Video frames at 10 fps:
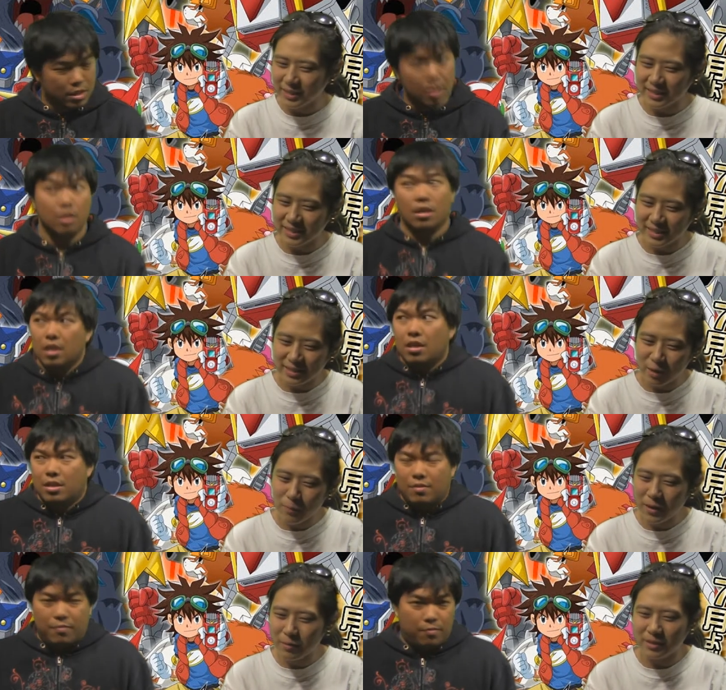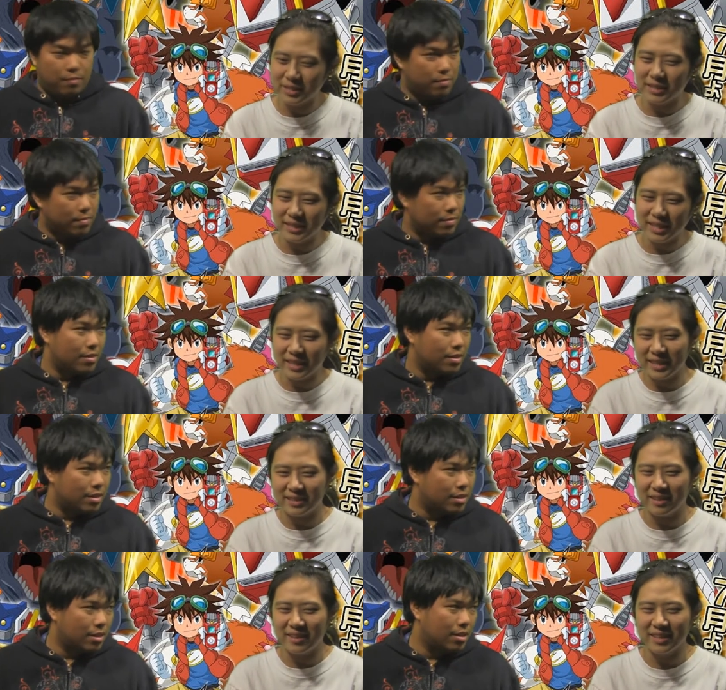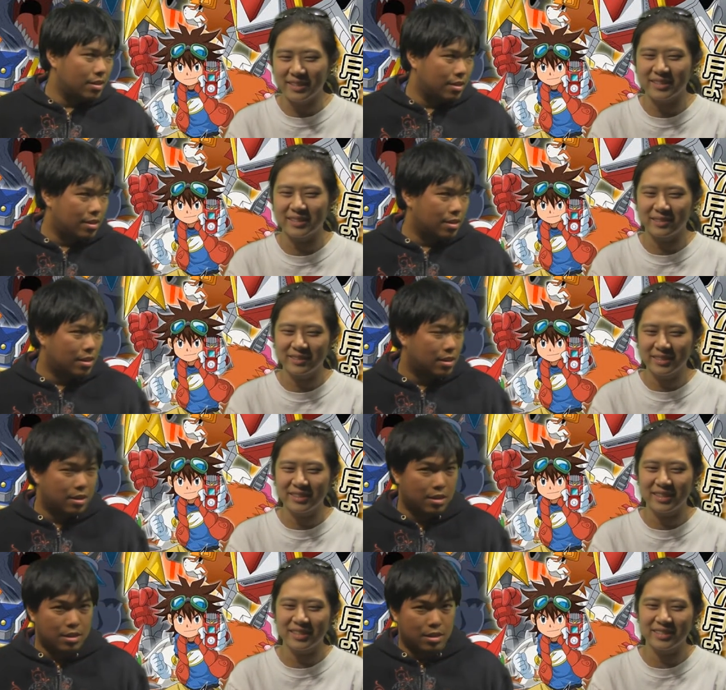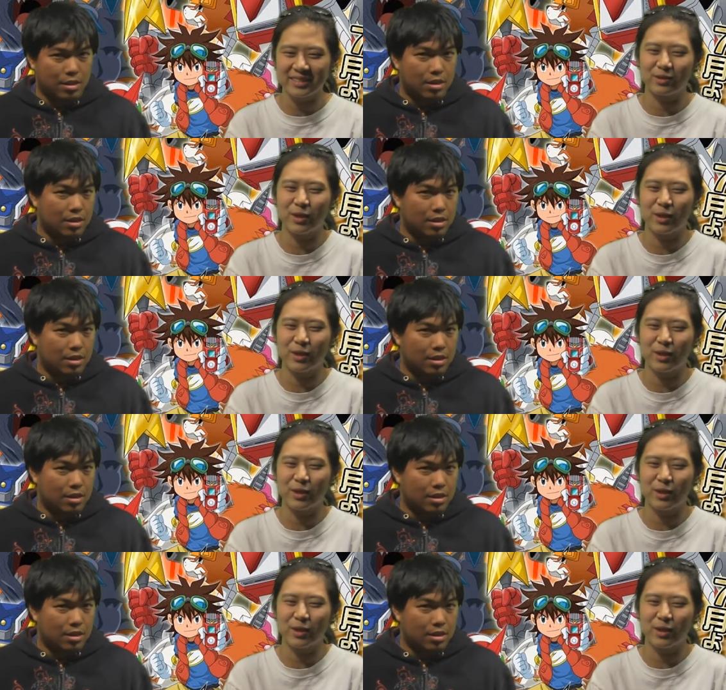Speaker 1: because nobody wants to see a Hidan that doesn't cuss the